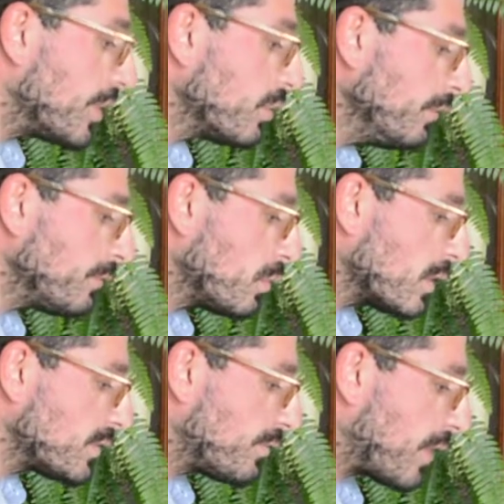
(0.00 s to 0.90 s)
roof
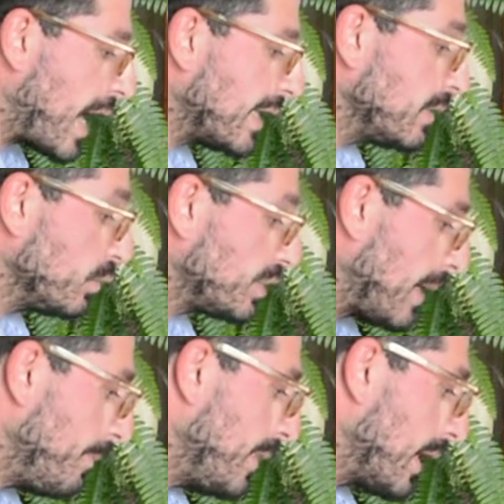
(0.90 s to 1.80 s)
was fried
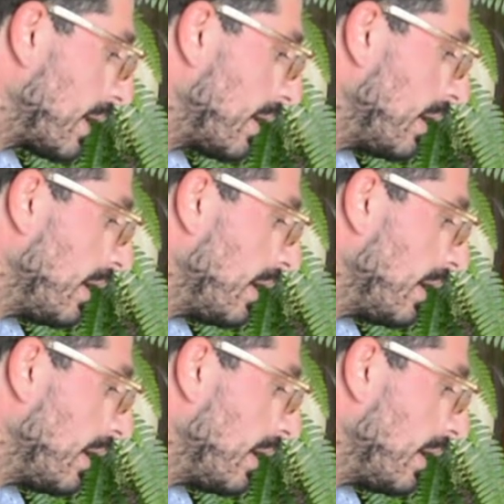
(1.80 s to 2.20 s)
mushabbak.